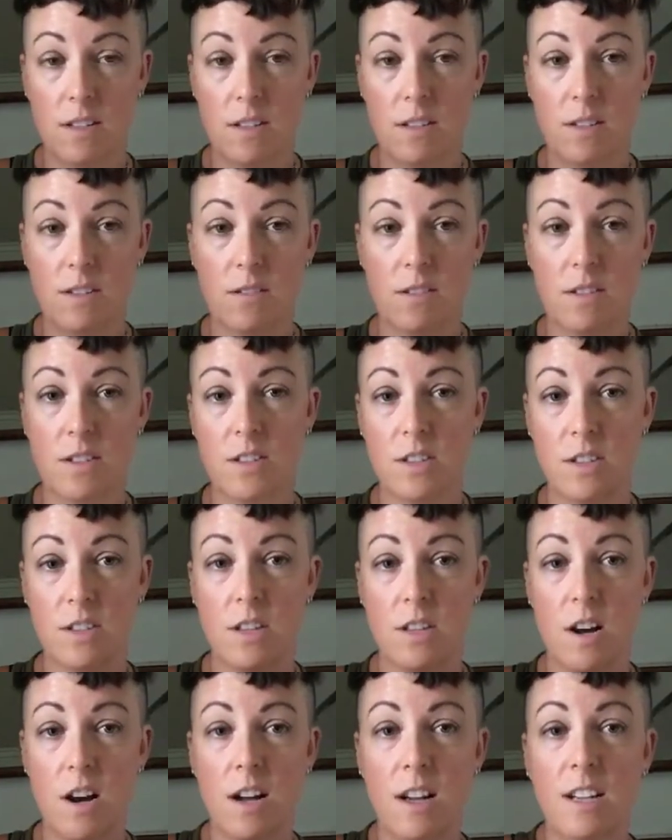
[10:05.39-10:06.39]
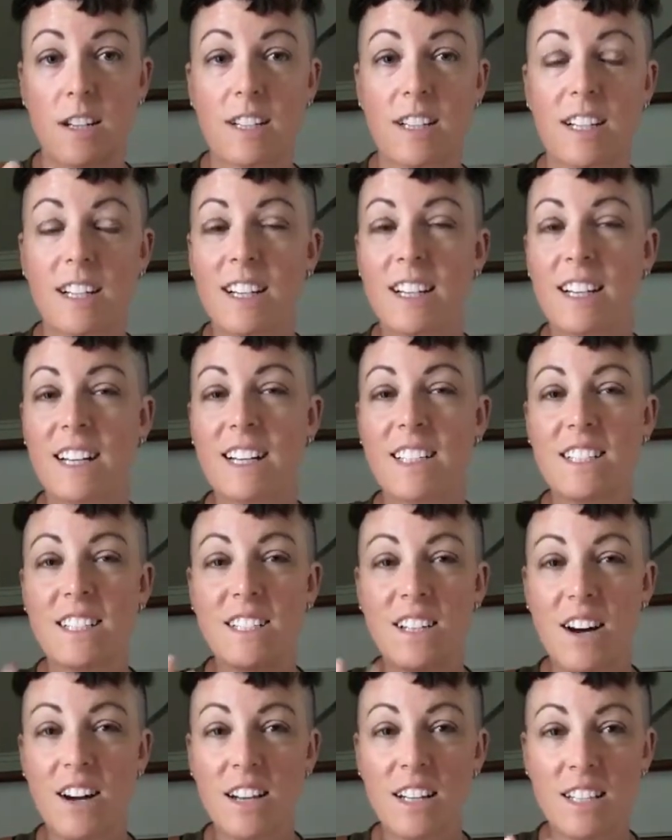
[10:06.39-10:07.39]
You know, it's just not going
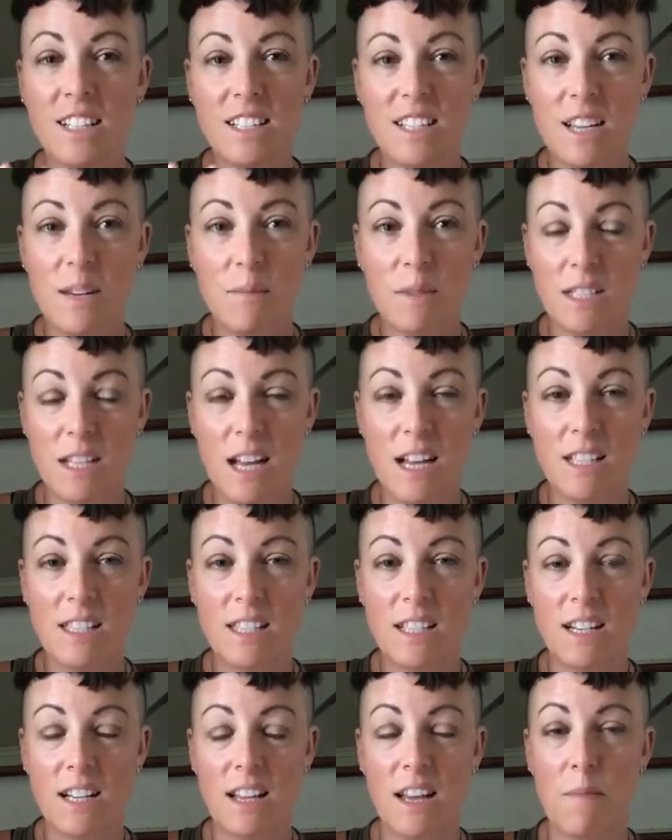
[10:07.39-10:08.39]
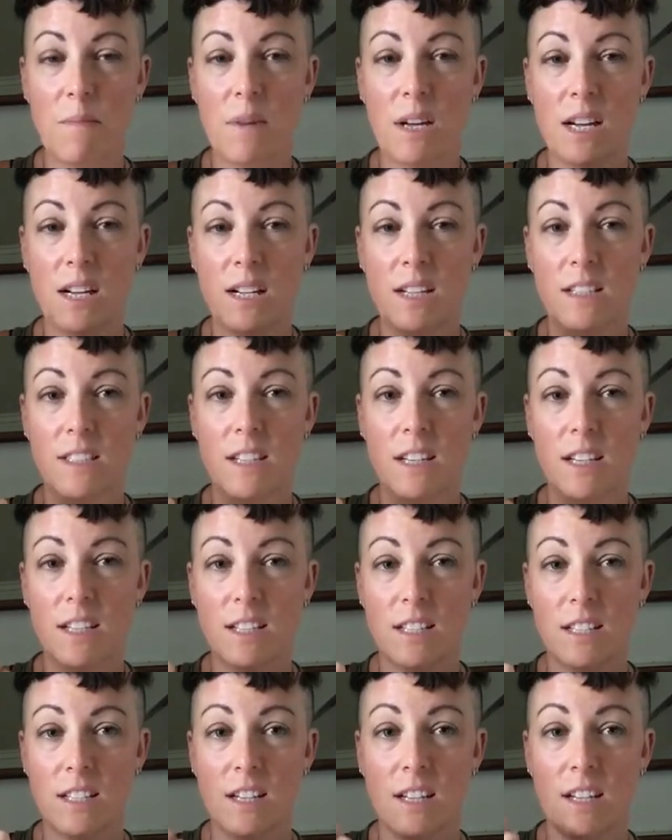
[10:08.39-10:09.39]
to seem as tasty to them because
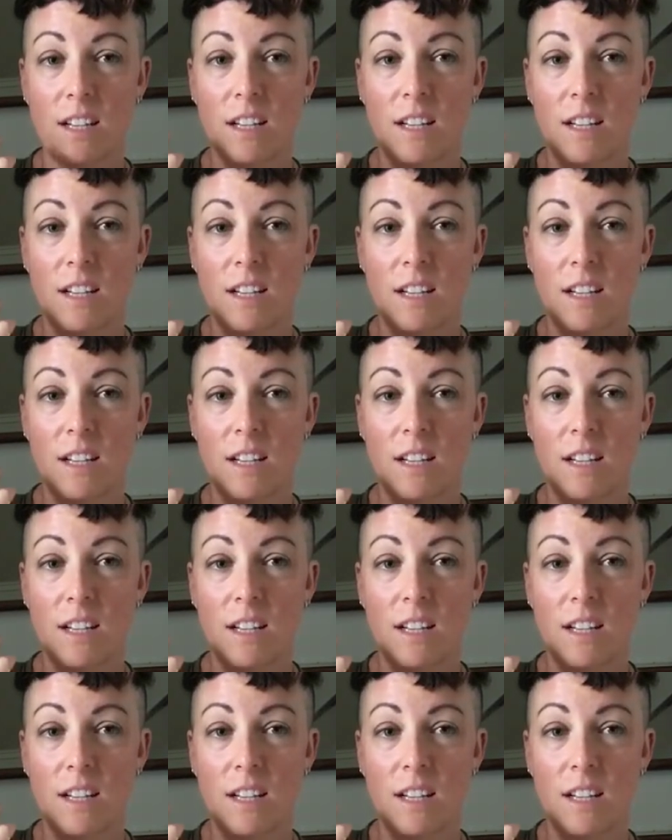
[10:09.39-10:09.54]
it's